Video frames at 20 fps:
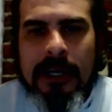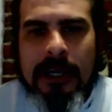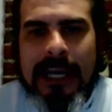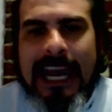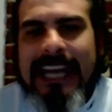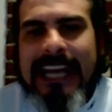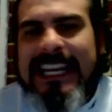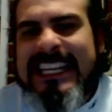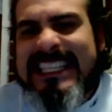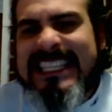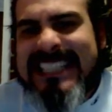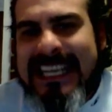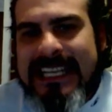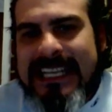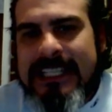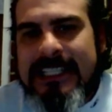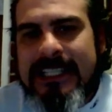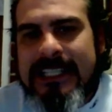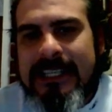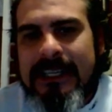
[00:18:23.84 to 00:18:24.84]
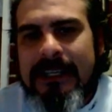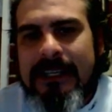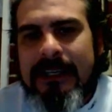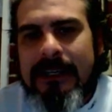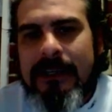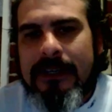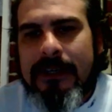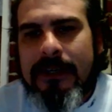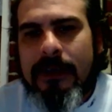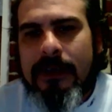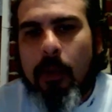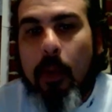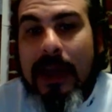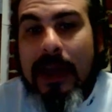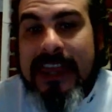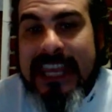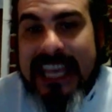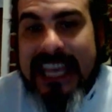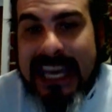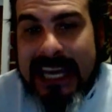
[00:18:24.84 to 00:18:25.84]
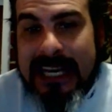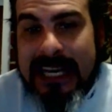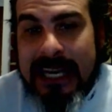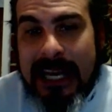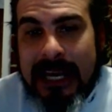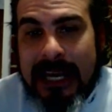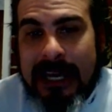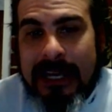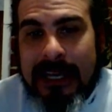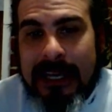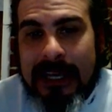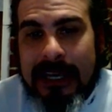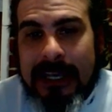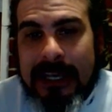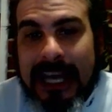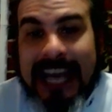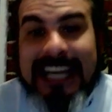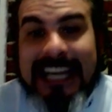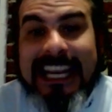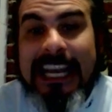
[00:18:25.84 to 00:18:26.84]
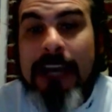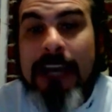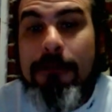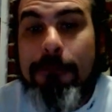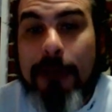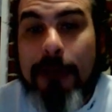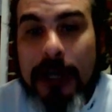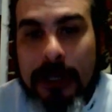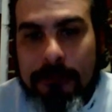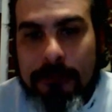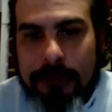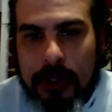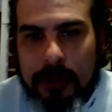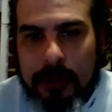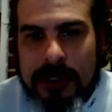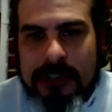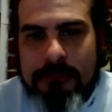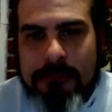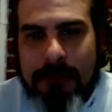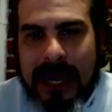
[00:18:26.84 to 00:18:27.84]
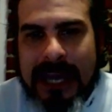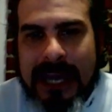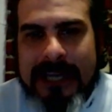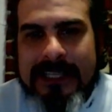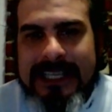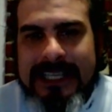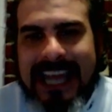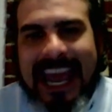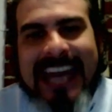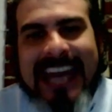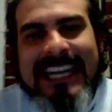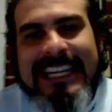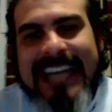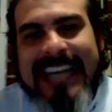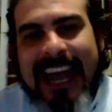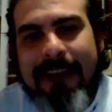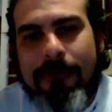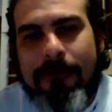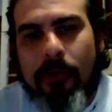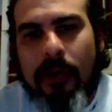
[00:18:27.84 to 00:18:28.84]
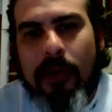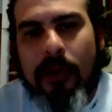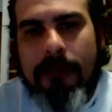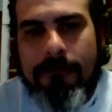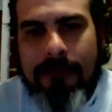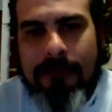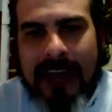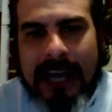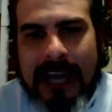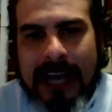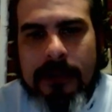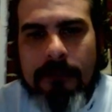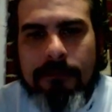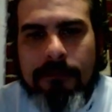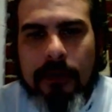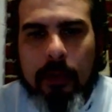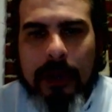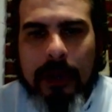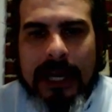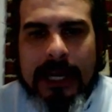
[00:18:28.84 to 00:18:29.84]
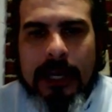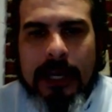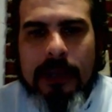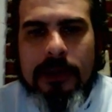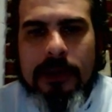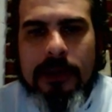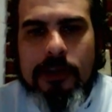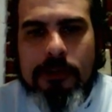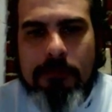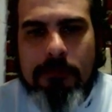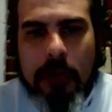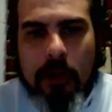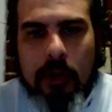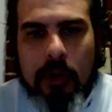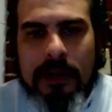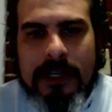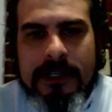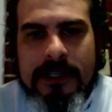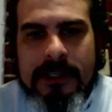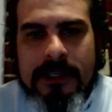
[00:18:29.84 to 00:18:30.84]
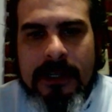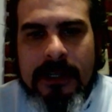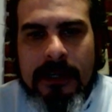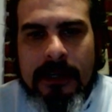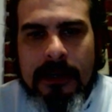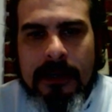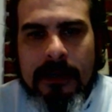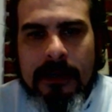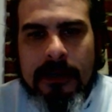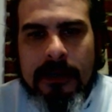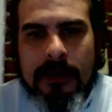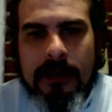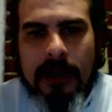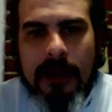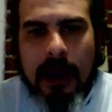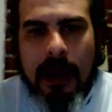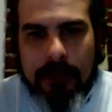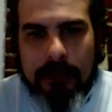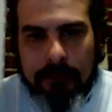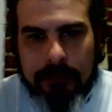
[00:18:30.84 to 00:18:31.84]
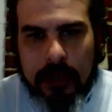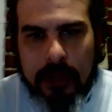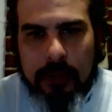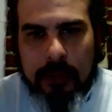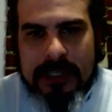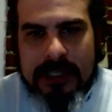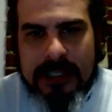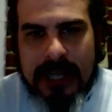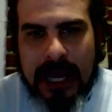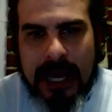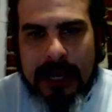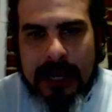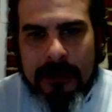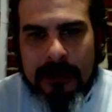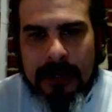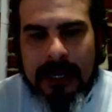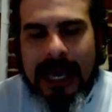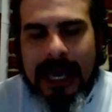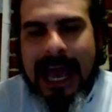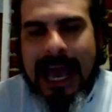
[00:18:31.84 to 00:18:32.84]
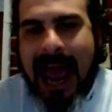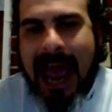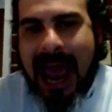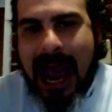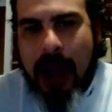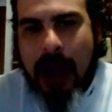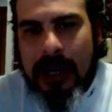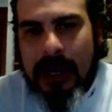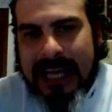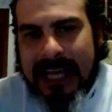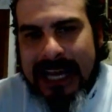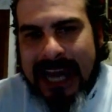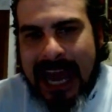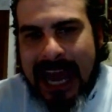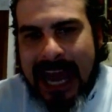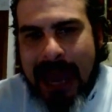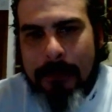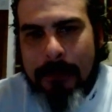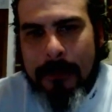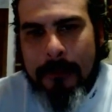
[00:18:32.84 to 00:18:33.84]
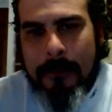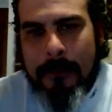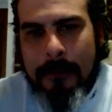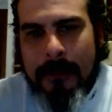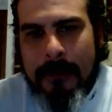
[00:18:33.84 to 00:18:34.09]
can exist within an infinite fluid space and never affect the fluidity, the smoothness of the fluid state. How can that happen?